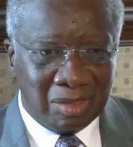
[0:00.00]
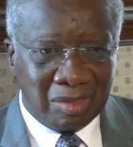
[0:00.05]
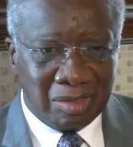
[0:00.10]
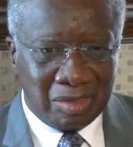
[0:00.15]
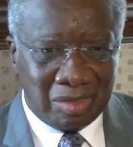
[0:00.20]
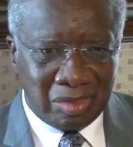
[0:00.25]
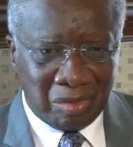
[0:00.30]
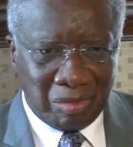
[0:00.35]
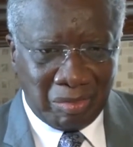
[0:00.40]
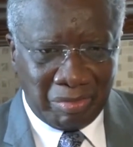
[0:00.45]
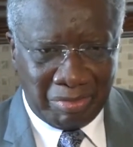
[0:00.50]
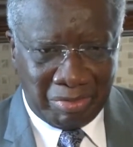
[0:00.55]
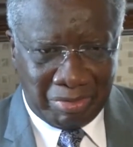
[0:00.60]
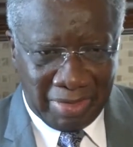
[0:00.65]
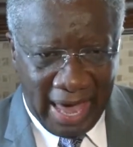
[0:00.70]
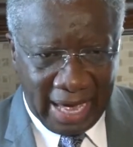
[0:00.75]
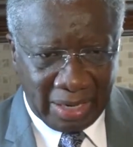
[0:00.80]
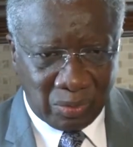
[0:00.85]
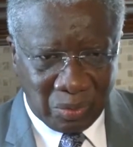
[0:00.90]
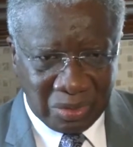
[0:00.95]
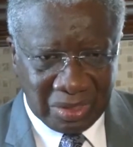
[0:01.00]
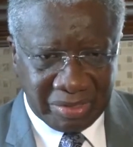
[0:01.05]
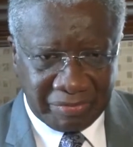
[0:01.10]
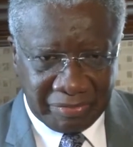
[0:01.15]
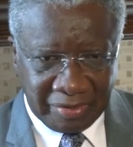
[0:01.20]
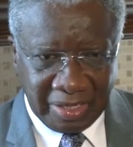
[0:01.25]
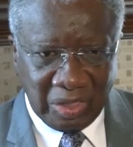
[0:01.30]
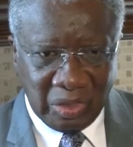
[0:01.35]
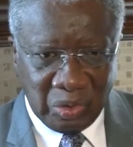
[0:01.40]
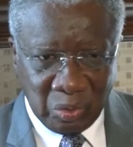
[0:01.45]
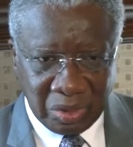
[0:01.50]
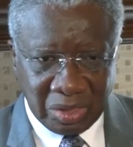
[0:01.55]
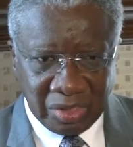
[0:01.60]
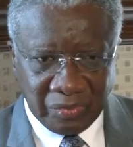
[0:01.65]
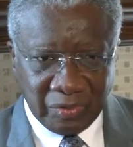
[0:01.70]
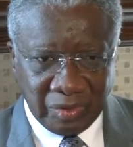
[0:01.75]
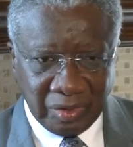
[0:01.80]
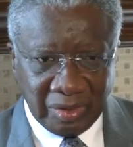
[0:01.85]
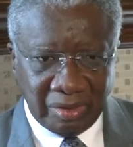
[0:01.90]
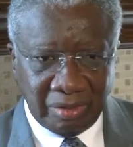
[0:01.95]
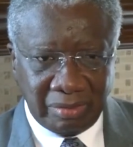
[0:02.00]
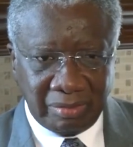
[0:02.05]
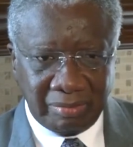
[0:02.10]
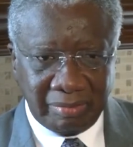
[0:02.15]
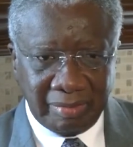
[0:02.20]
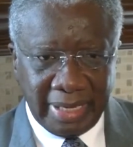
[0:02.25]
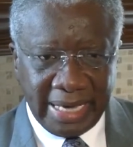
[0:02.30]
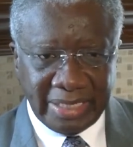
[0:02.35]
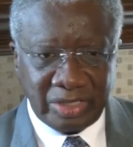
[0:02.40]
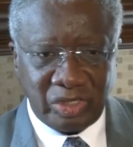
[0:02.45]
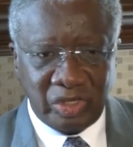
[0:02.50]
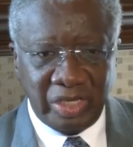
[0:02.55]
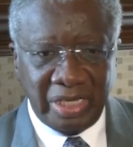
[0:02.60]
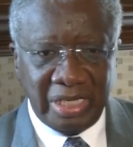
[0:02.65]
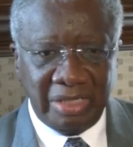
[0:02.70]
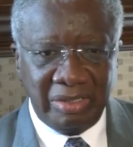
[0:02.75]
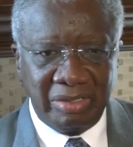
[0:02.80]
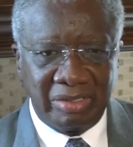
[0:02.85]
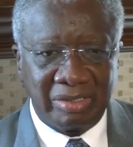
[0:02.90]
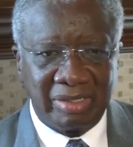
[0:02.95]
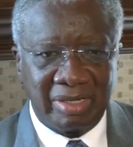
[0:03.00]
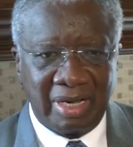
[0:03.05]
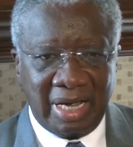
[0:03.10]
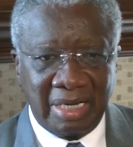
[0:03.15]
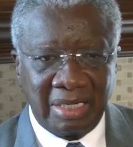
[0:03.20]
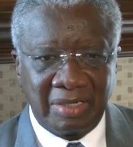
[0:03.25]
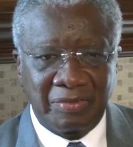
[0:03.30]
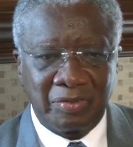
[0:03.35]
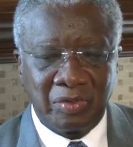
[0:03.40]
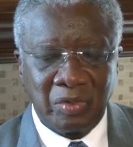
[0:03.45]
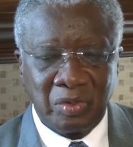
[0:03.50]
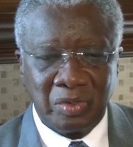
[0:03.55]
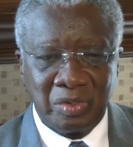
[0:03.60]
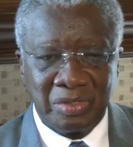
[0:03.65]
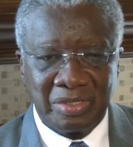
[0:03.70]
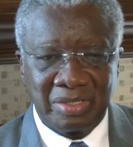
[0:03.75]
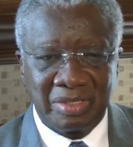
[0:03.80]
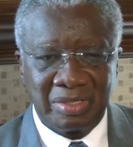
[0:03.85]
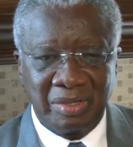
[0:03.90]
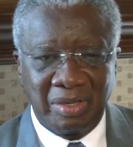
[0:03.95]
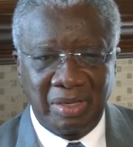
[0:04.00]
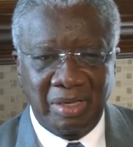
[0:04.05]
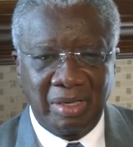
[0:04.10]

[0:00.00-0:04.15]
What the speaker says: So that was a very useful exchange, and of course,